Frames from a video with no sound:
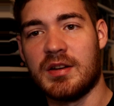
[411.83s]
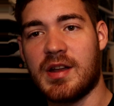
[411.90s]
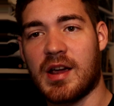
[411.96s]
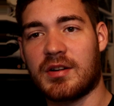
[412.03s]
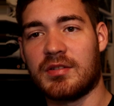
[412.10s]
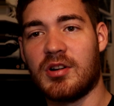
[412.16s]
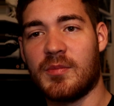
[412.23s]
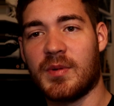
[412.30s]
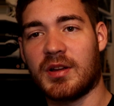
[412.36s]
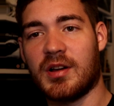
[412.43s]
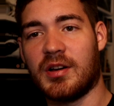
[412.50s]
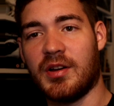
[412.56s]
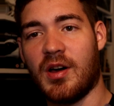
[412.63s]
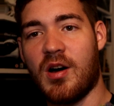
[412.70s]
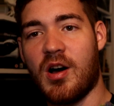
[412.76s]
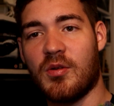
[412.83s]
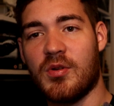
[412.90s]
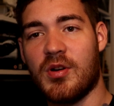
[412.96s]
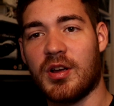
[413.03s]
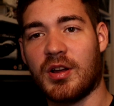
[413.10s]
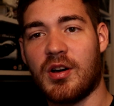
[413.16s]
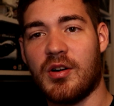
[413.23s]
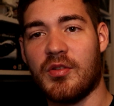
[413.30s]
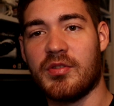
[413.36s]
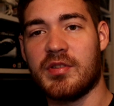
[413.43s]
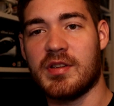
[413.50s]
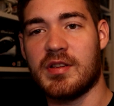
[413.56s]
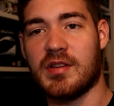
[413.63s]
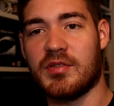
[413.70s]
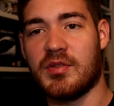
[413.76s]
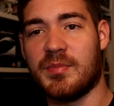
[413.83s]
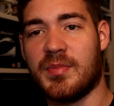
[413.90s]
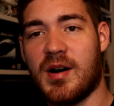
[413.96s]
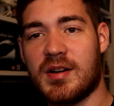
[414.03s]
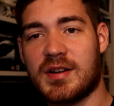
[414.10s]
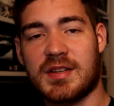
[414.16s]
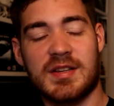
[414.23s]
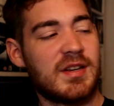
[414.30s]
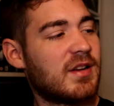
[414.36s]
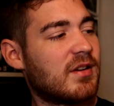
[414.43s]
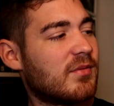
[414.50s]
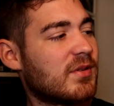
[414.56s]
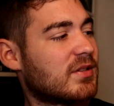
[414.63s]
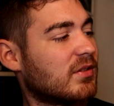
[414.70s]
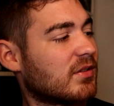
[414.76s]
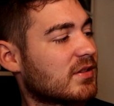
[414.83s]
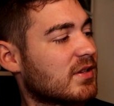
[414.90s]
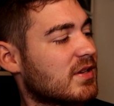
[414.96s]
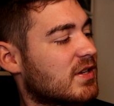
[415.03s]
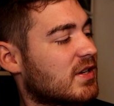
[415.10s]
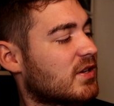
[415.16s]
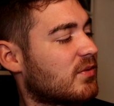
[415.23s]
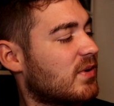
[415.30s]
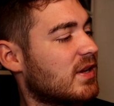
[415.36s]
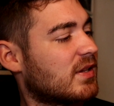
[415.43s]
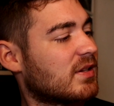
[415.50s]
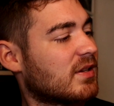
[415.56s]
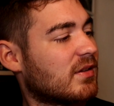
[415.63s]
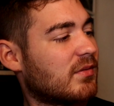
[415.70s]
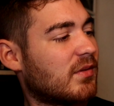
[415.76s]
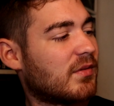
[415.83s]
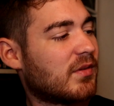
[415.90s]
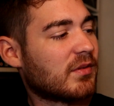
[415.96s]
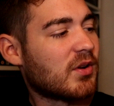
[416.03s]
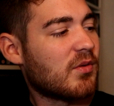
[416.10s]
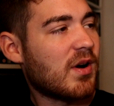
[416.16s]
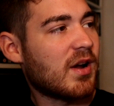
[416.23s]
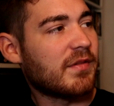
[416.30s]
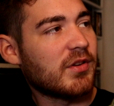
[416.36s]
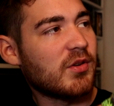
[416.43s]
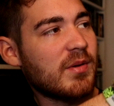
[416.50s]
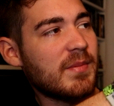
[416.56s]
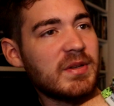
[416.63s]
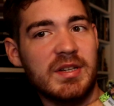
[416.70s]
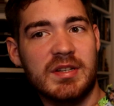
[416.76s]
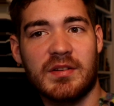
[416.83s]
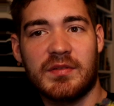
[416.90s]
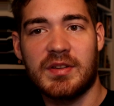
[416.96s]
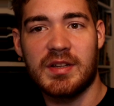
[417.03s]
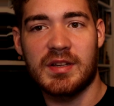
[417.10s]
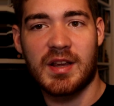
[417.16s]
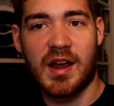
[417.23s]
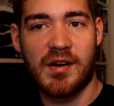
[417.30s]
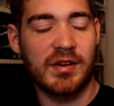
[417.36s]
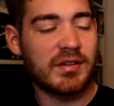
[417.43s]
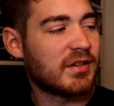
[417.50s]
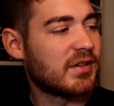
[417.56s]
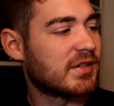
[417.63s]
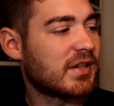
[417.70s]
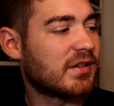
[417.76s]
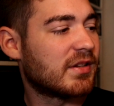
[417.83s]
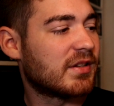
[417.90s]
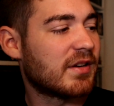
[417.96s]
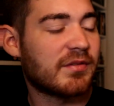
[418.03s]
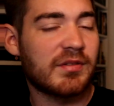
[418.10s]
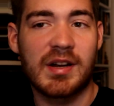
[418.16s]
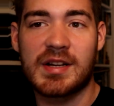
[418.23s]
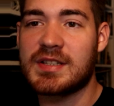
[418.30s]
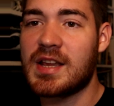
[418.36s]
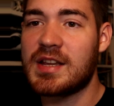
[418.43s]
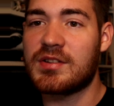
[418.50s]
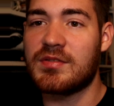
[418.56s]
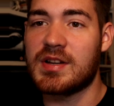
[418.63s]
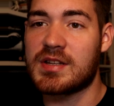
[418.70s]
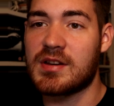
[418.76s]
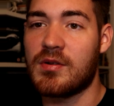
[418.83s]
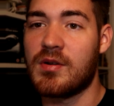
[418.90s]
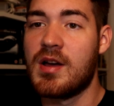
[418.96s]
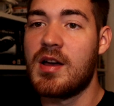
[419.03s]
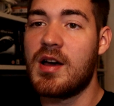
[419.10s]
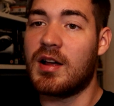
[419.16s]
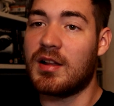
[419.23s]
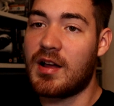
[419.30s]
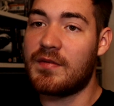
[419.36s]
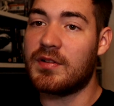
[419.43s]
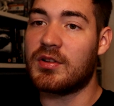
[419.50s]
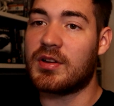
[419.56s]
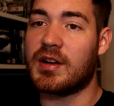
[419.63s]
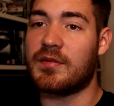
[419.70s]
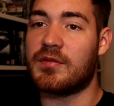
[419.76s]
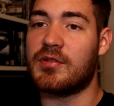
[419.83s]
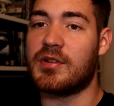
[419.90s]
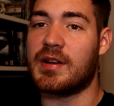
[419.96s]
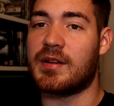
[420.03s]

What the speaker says: Necronomicon artwork on the box, which looks sweet, with quite a few images of the characters and the different accessories, so I'll have a look at it for